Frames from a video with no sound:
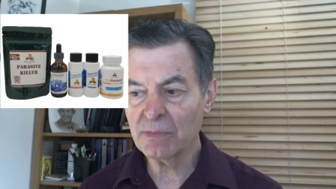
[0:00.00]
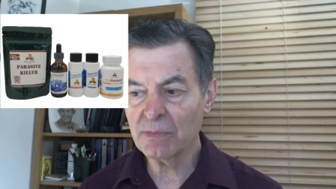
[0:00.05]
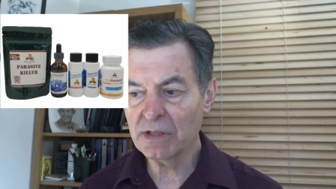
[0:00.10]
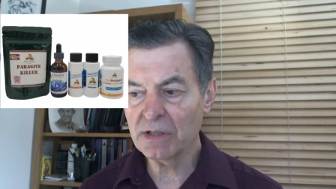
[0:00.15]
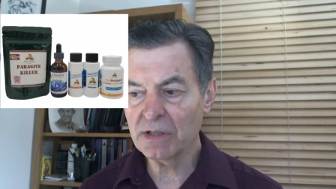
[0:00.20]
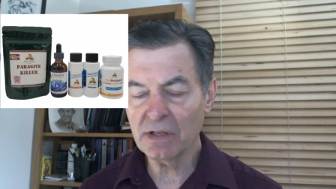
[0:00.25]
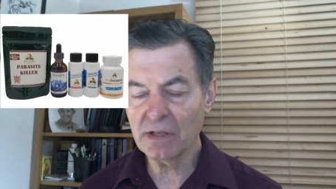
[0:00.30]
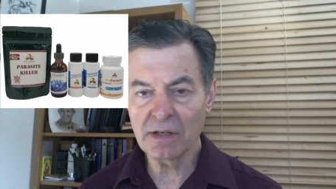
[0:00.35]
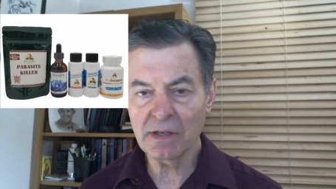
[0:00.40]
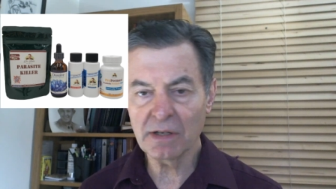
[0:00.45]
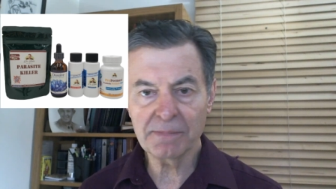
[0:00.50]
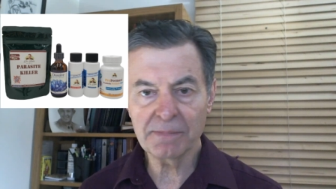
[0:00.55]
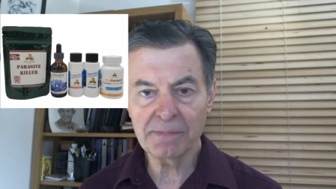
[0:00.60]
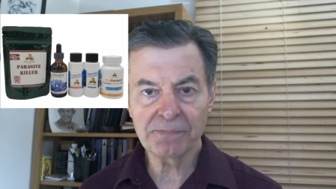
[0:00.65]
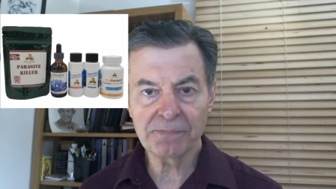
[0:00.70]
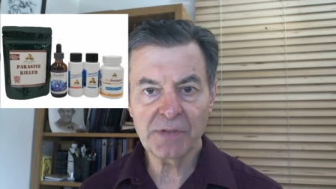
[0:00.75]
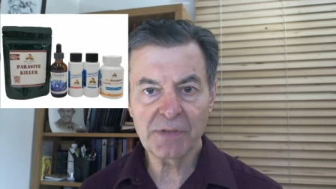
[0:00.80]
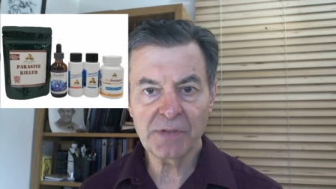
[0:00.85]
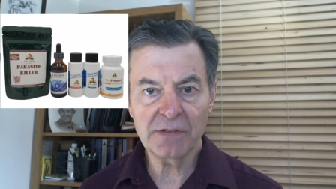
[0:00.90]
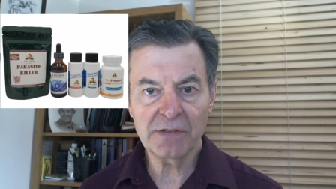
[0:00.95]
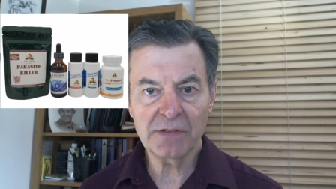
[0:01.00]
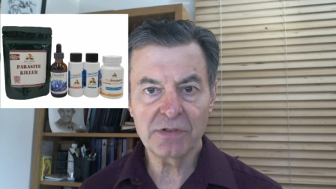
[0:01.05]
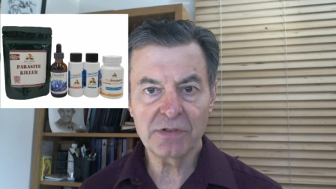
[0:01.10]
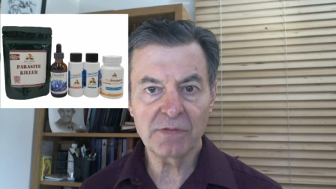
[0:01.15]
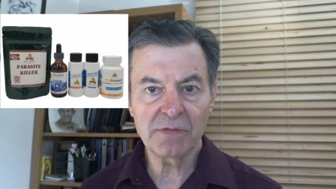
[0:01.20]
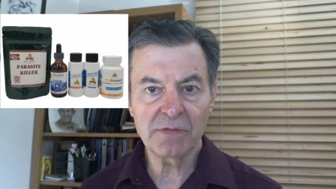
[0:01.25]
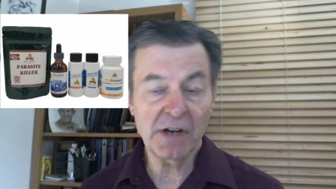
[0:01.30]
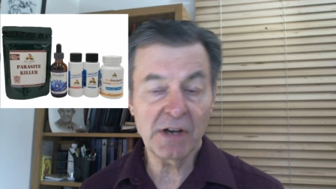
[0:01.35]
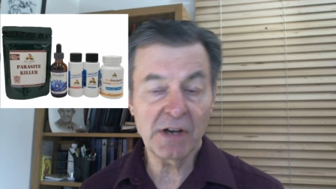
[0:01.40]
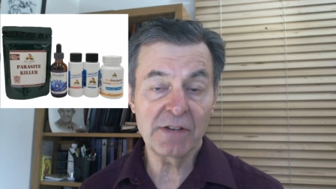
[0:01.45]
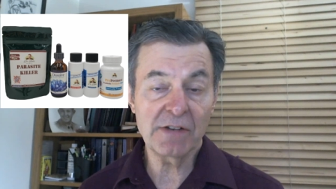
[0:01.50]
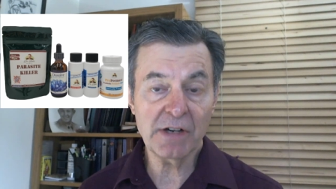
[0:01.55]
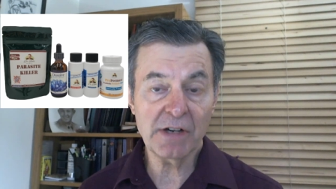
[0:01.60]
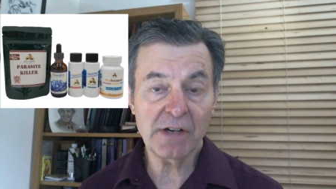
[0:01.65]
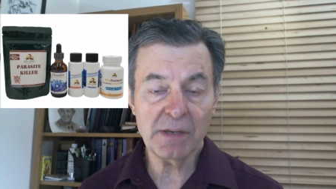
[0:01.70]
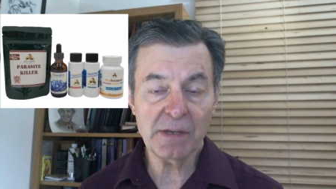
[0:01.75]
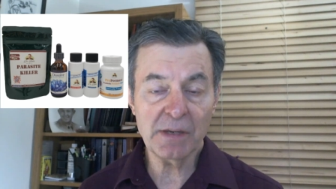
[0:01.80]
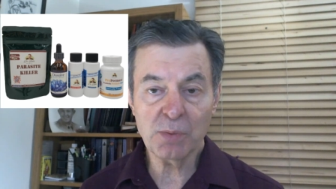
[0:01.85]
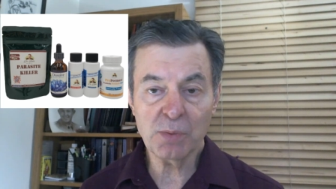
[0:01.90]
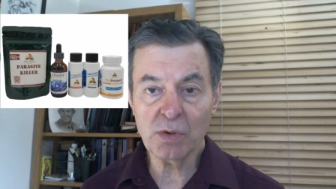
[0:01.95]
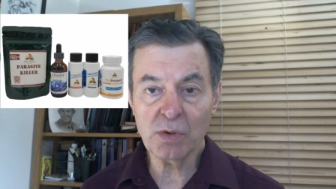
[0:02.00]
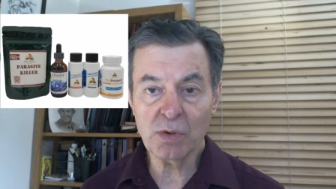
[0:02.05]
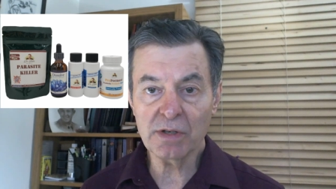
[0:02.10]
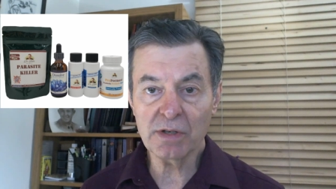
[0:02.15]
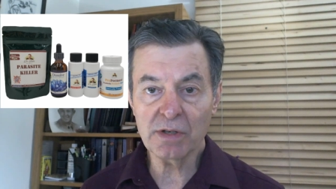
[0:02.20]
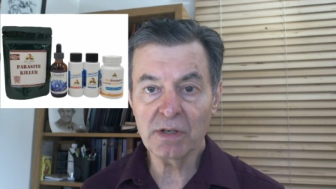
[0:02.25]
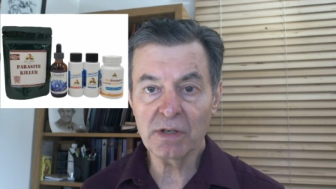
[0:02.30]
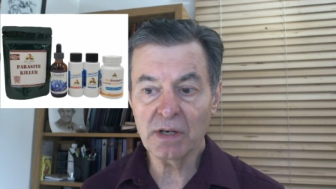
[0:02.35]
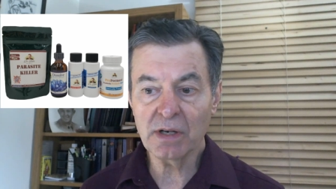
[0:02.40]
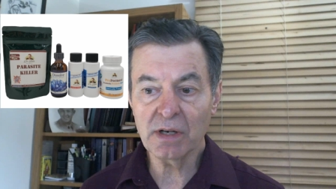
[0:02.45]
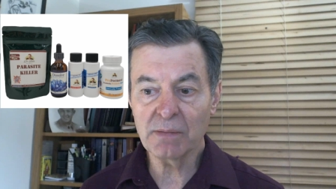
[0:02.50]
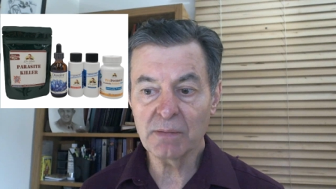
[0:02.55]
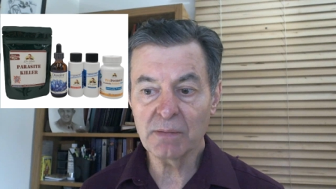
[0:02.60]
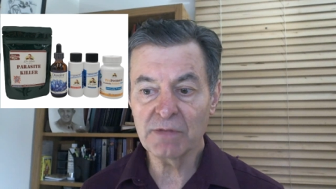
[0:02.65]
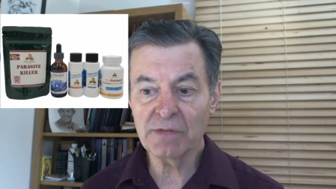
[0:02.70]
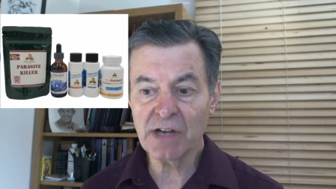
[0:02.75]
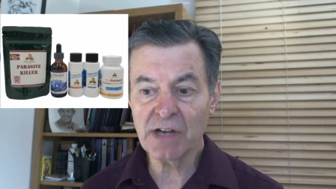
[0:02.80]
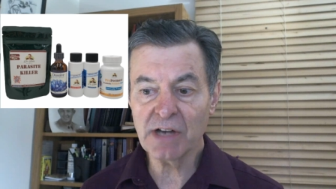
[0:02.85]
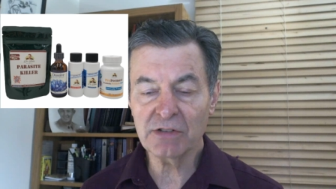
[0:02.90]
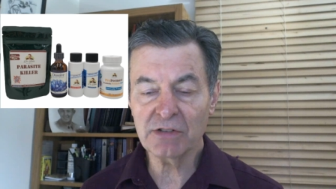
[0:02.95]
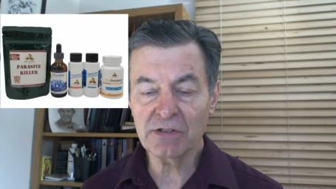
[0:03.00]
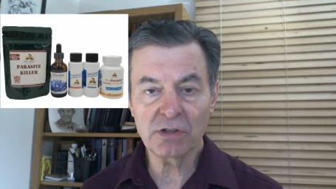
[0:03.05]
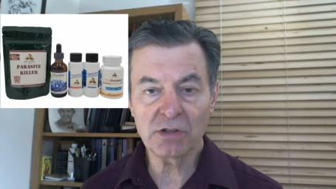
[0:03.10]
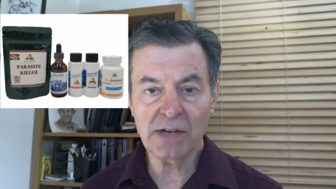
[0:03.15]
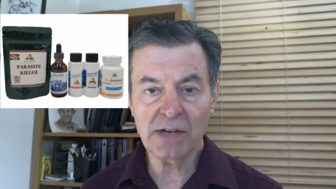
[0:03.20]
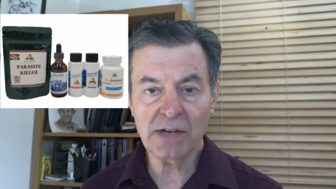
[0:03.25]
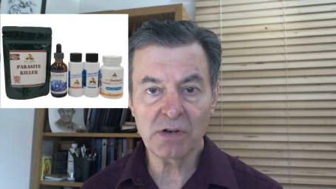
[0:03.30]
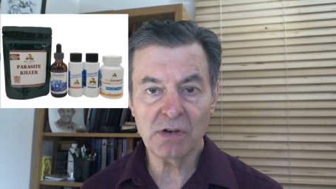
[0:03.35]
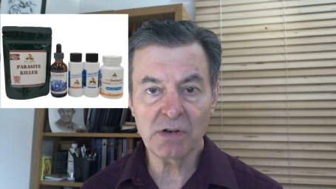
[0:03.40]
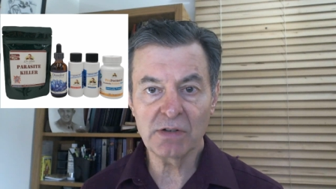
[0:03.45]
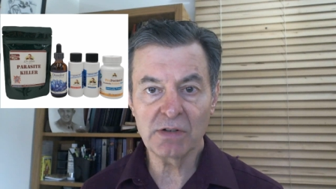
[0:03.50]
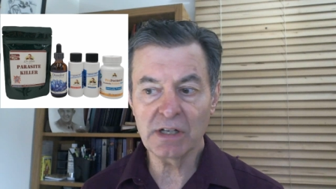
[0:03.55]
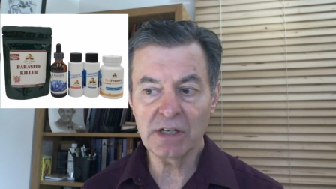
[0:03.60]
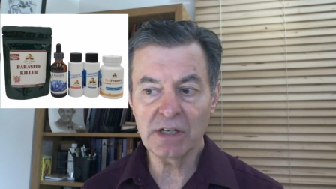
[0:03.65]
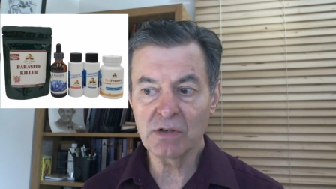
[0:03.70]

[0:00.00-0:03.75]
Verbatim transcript: I mean, it's very, very important. In fact, you'll have all,